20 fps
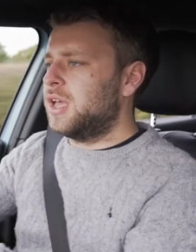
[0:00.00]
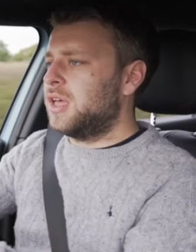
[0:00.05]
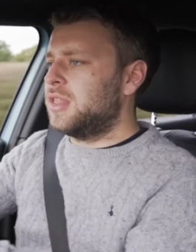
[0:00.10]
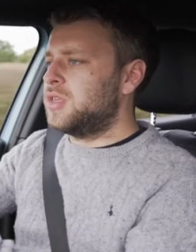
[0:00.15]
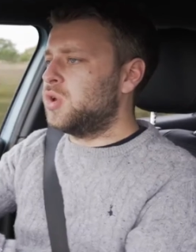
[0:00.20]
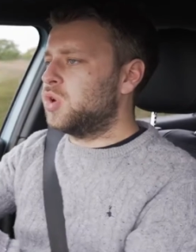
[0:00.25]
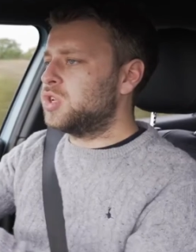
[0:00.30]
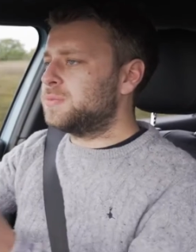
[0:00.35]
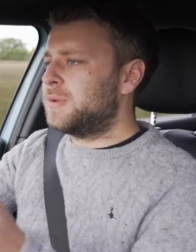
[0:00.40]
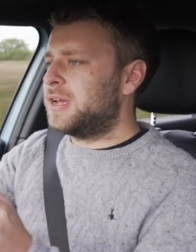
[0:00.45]
The
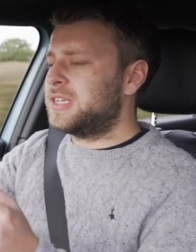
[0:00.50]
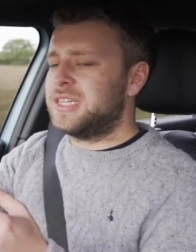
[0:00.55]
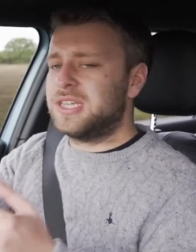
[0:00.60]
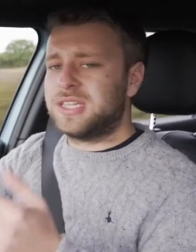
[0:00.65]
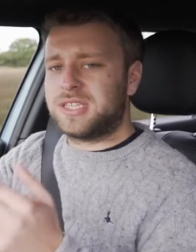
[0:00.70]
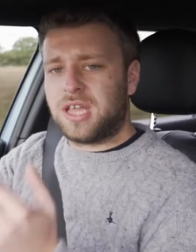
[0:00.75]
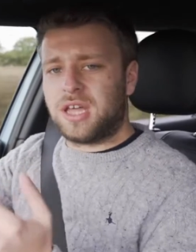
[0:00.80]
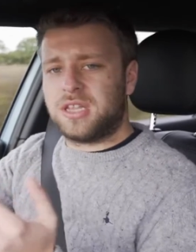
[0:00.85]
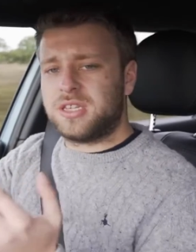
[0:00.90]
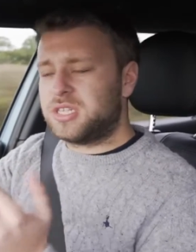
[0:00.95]
automatic
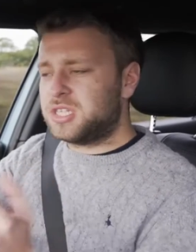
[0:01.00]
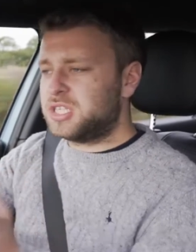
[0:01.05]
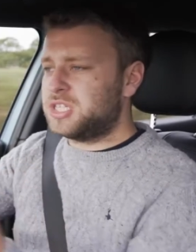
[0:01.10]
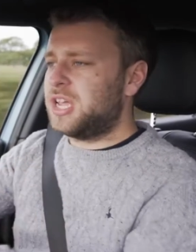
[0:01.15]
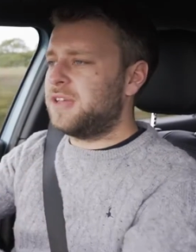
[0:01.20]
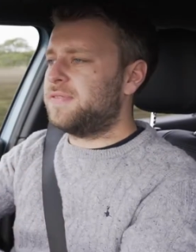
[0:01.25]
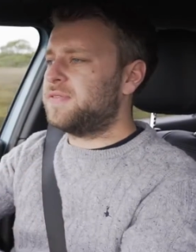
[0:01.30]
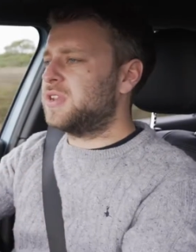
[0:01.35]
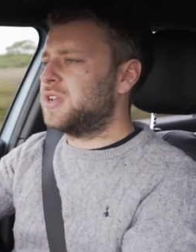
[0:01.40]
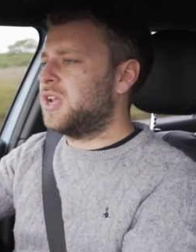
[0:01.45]
does
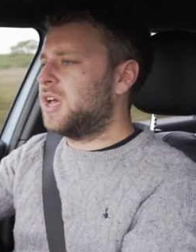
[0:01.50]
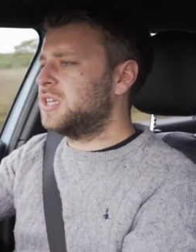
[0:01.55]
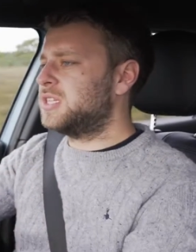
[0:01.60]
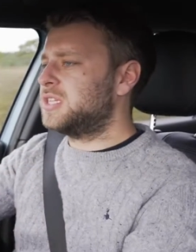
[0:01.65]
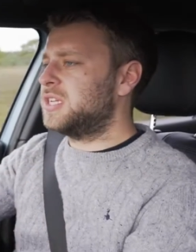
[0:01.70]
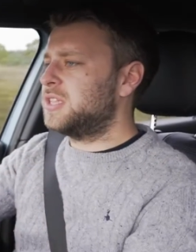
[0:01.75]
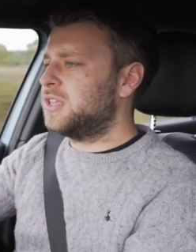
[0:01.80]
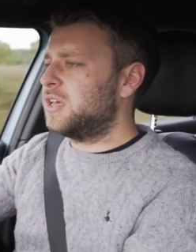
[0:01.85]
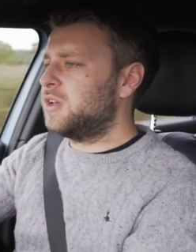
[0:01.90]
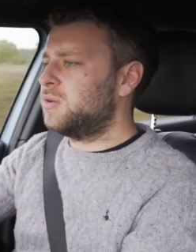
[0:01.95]
shift
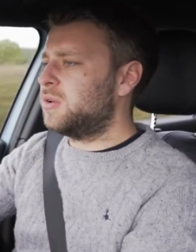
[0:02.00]
nicely though,